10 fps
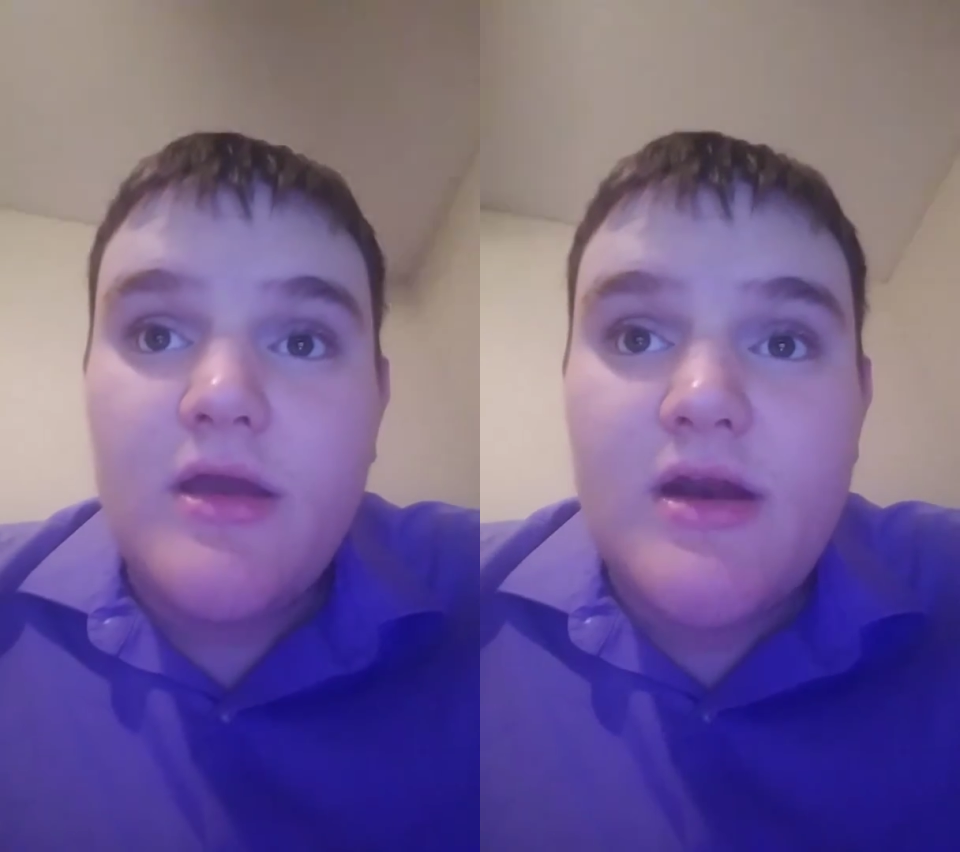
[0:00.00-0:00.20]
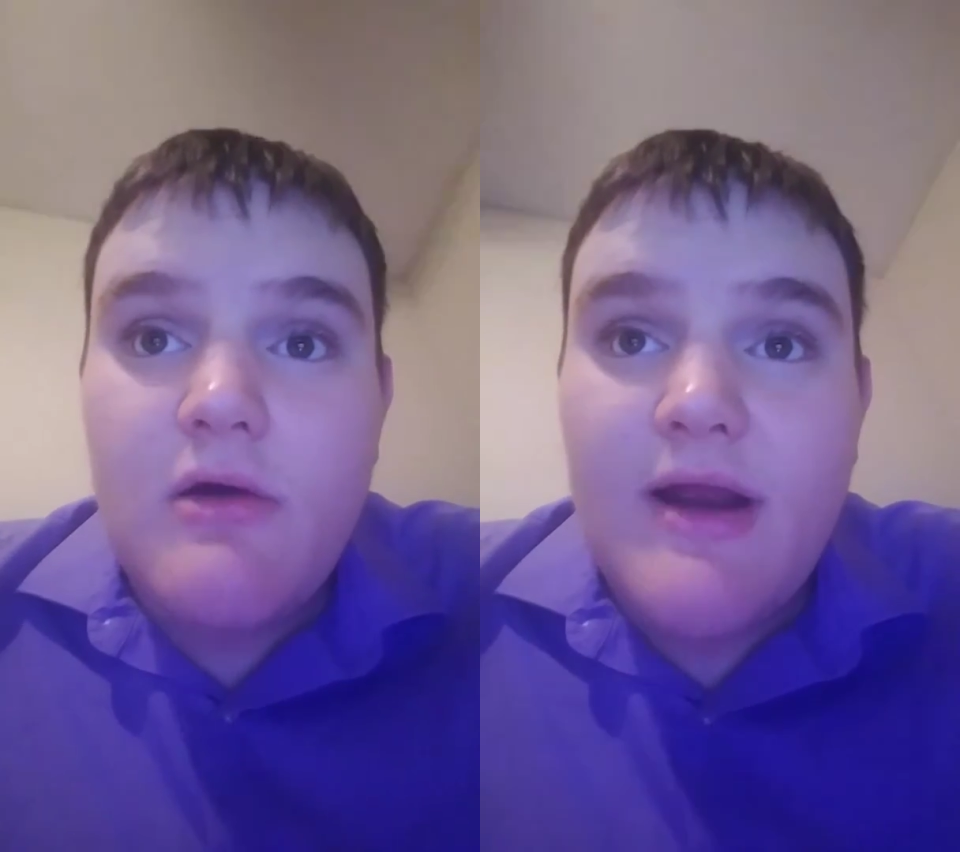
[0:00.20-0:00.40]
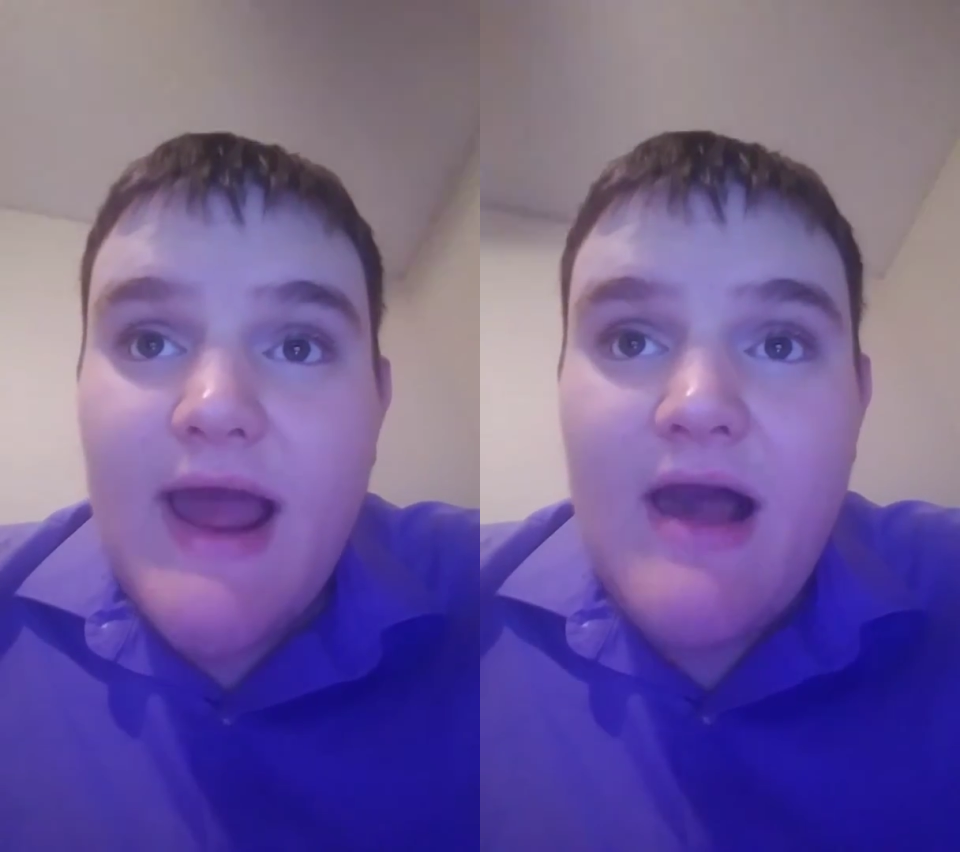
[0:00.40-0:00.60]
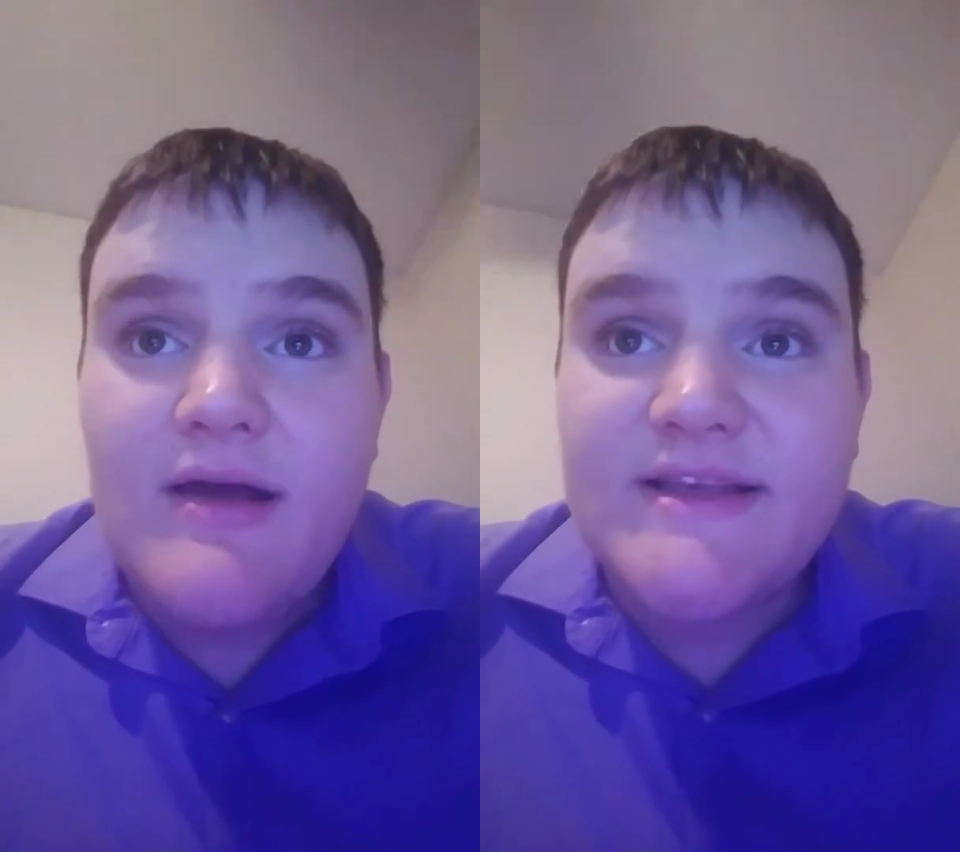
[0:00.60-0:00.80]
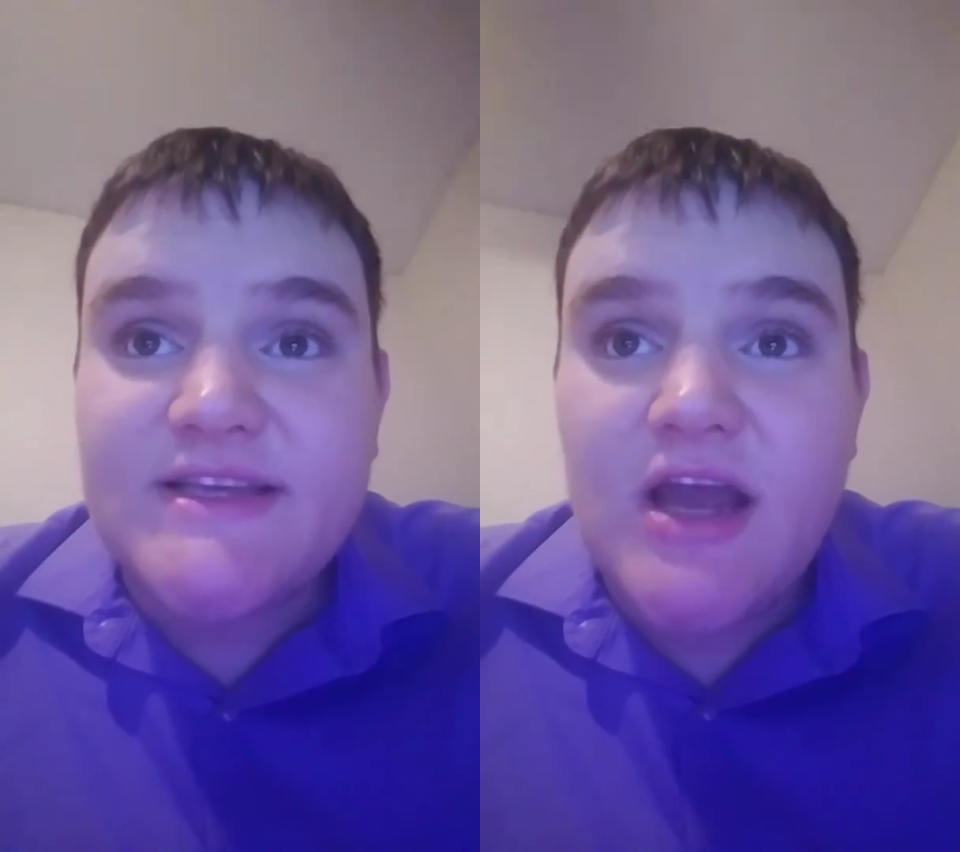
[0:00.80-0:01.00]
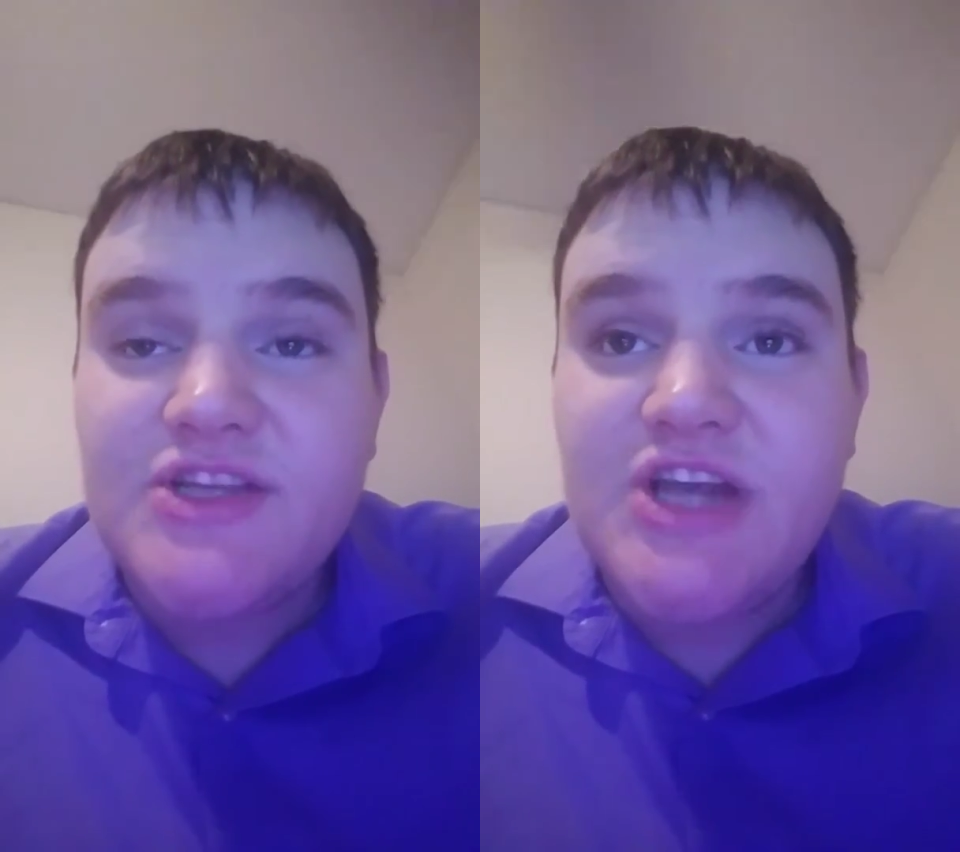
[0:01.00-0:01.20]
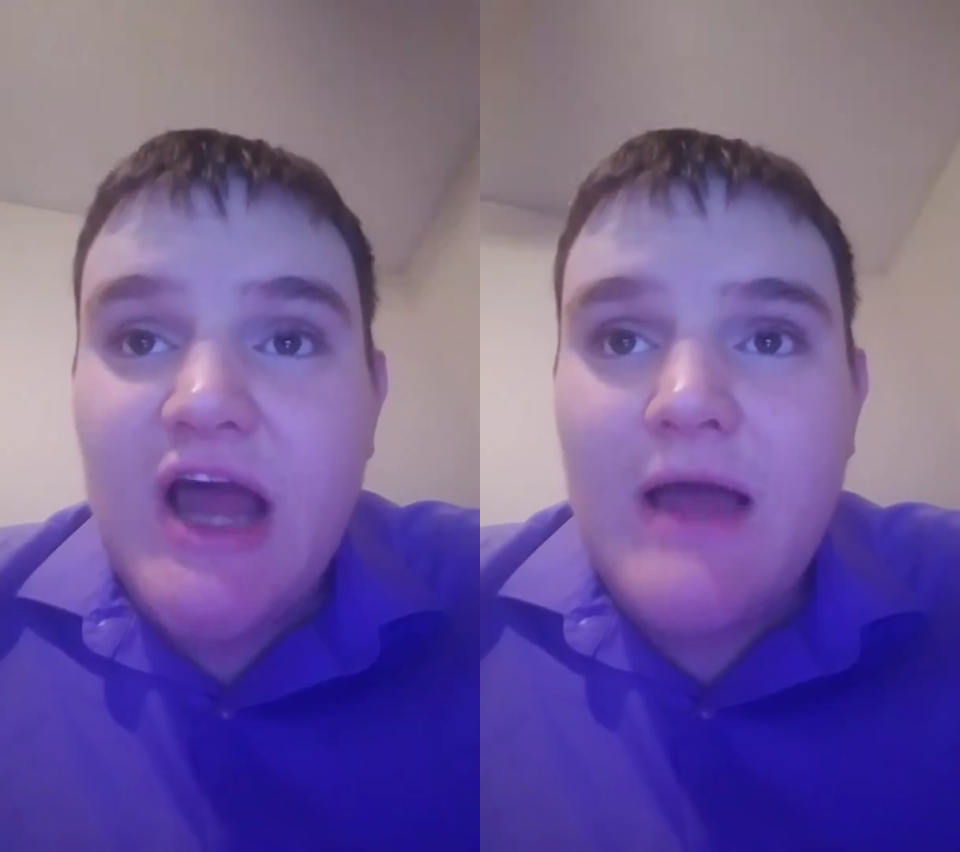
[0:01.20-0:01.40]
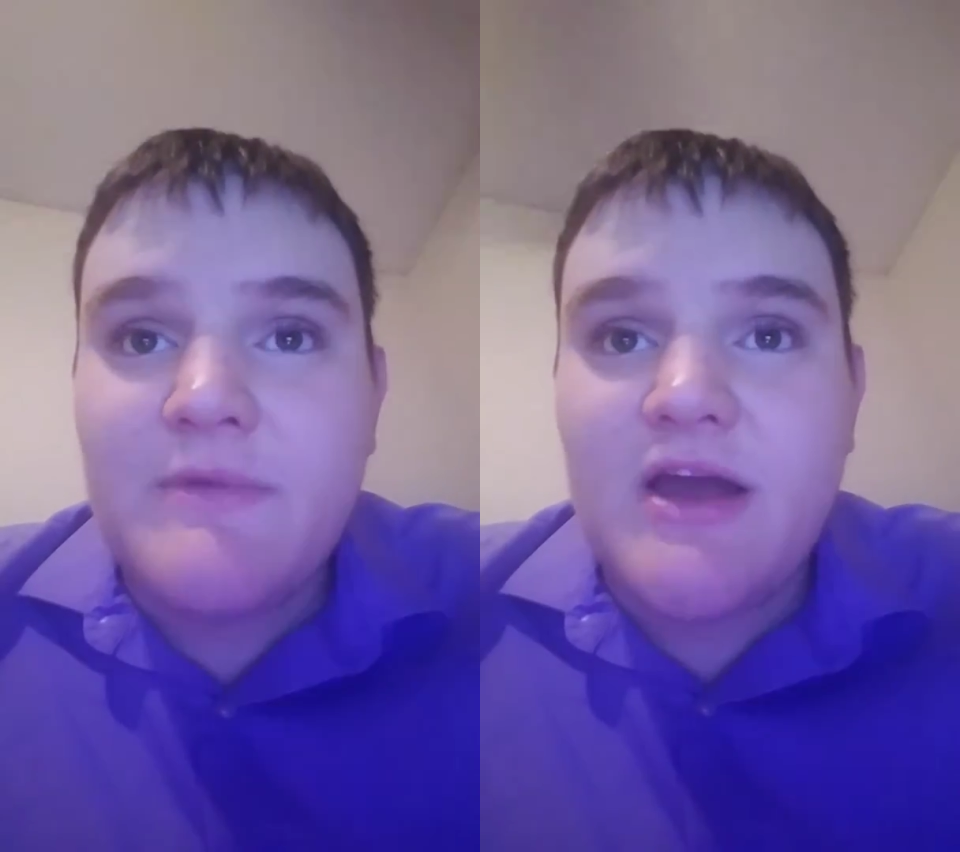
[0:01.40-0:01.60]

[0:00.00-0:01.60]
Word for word: You know what, Alex? Good job